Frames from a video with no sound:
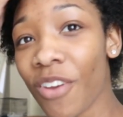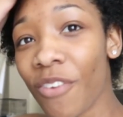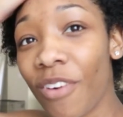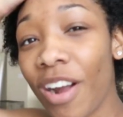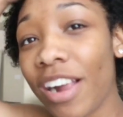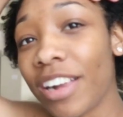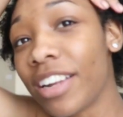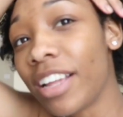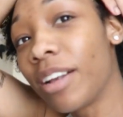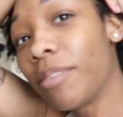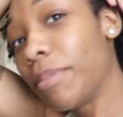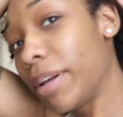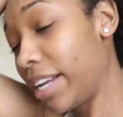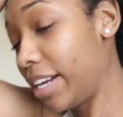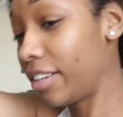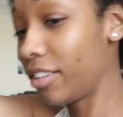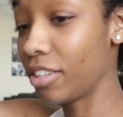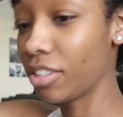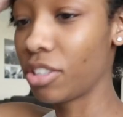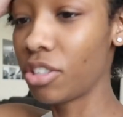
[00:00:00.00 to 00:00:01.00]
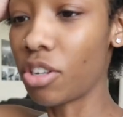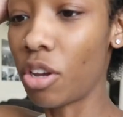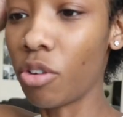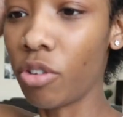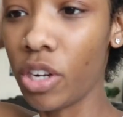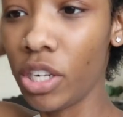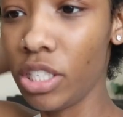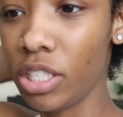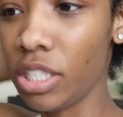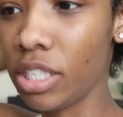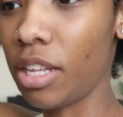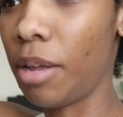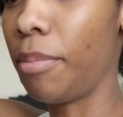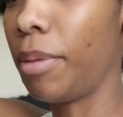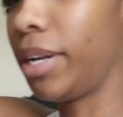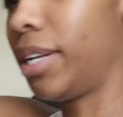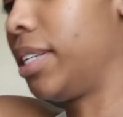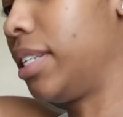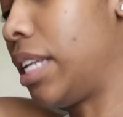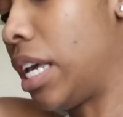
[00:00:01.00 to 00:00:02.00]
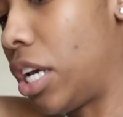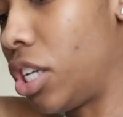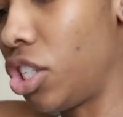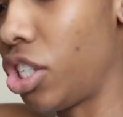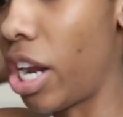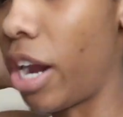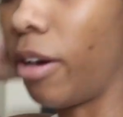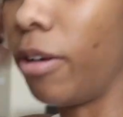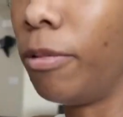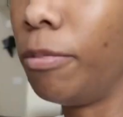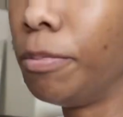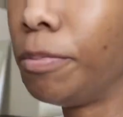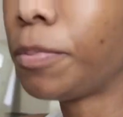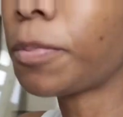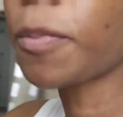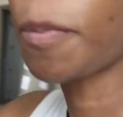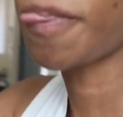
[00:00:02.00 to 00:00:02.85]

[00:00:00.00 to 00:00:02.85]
Right now my hair looks so crazy because I'm about to take a shower.